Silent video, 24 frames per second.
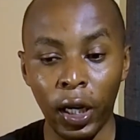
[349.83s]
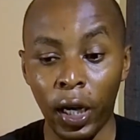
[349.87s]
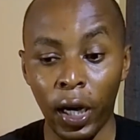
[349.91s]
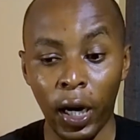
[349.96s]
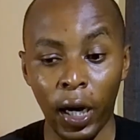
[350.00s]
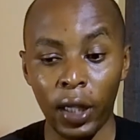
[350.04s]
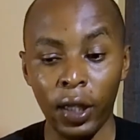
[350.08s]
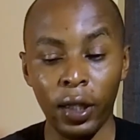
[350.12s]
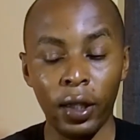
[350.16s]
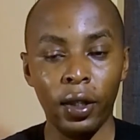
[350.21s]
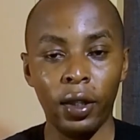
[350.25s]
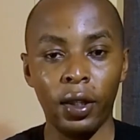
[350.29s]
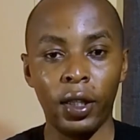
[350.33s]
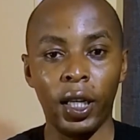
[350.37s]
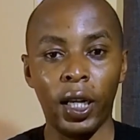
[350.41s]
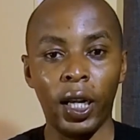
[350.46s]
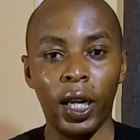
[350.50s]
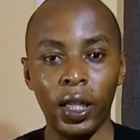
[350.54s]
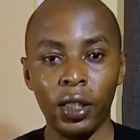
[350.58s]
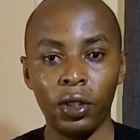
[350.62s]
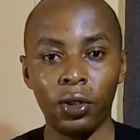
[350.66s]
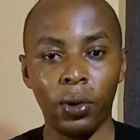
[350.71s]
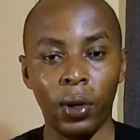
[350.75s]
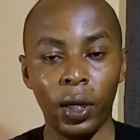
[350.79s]
And the
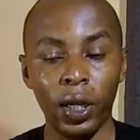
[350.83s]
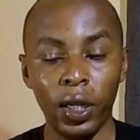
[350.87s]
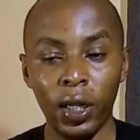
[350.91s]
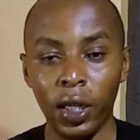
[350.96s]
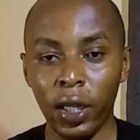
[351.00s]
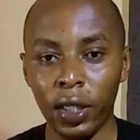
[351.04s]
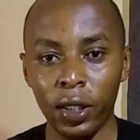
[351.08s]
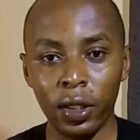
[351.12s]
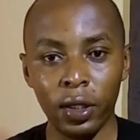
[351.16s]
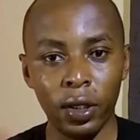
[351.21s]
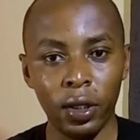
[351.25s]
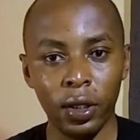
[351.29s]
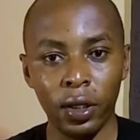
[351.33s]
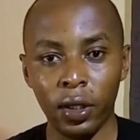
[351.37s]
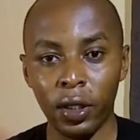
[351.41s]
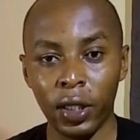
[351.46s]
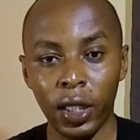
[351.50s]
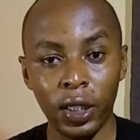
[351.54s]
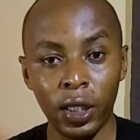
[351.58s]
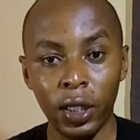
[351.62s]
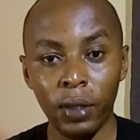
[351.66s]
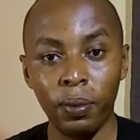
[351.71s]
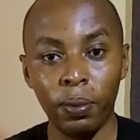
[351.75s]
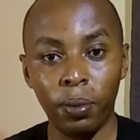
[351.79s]
last one is the
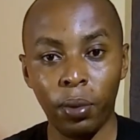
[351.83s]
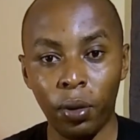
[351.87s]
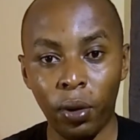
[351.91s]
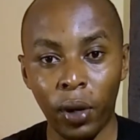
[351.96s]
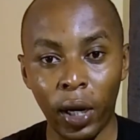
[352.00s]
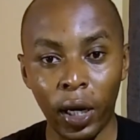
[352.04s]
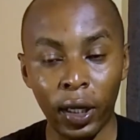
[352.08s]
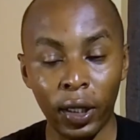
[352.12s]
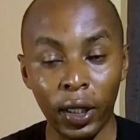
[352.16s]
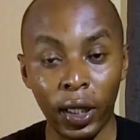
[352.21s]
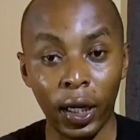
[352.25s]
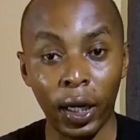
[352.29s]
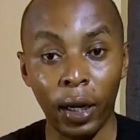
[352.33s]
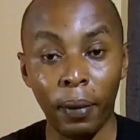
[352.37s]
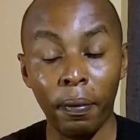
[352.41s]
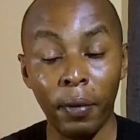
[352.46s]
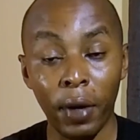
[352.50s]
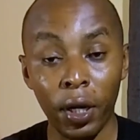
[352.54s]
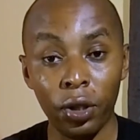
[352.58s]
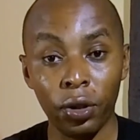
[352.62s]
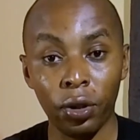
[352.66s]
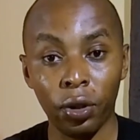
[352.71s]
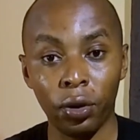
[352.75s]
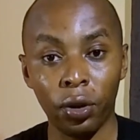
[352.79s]
simple one that I
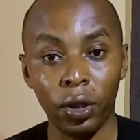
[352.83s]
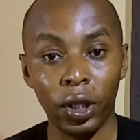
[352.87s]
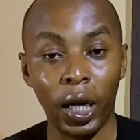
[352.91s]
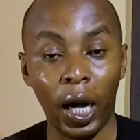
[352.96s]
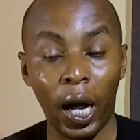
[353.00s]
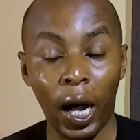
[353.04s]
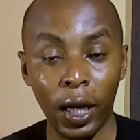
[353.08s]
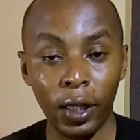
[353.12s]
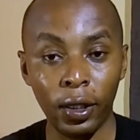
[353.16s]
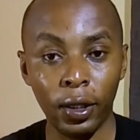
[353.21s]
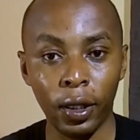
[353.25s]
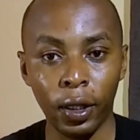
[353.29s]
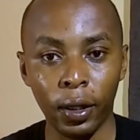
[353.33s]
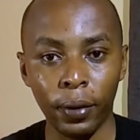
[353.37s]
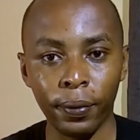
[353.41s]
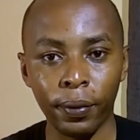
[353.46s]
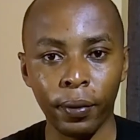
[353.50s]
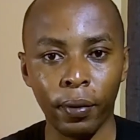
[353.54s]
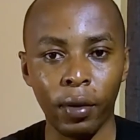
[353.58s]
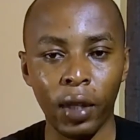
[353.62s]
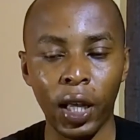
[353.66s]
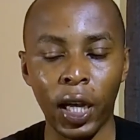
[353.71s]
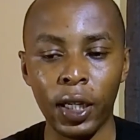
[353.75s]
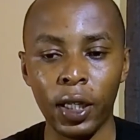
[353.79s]
mentioned earlier,
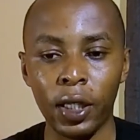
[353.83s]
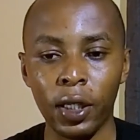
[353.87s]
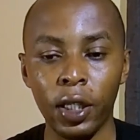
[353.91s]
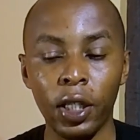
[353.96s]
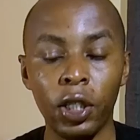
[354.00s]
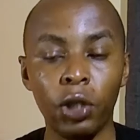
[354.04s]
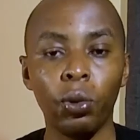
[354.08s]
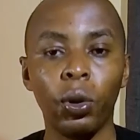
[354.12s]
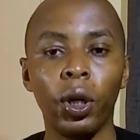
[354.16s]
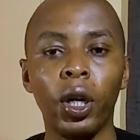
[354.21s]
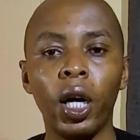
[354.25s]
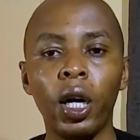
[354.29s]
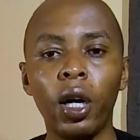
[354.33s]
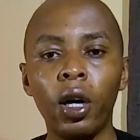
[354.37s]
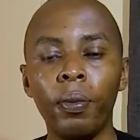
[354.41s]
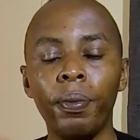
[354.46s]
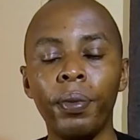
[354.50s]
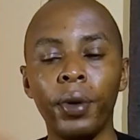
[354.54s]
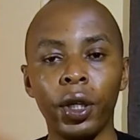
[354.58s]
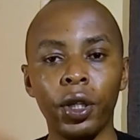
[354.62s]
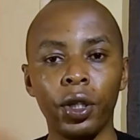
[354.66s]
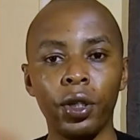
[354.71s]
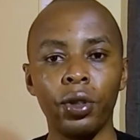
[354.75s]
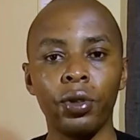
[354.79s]
that it will help
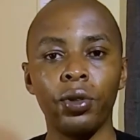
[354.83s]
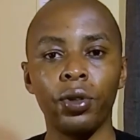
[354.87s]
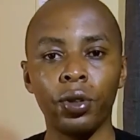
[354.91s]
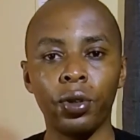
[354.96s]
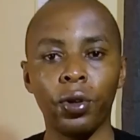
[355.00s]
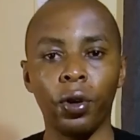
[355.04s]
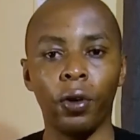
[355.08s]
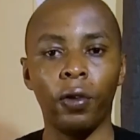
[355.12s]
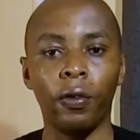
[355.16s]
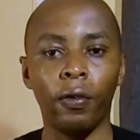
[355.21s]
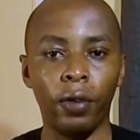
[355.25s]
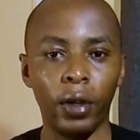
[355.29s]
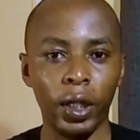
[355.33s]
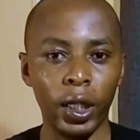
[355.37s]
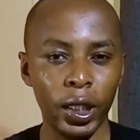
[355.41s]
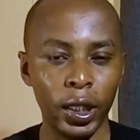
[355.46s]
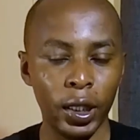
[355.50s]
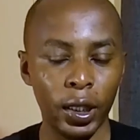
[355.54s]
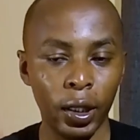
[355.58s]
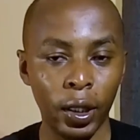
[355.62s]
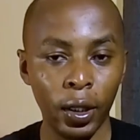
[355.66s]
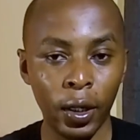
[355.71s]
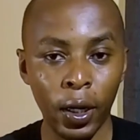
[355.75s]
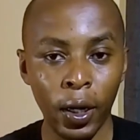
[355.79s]
reduce
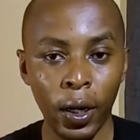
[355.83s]
conflict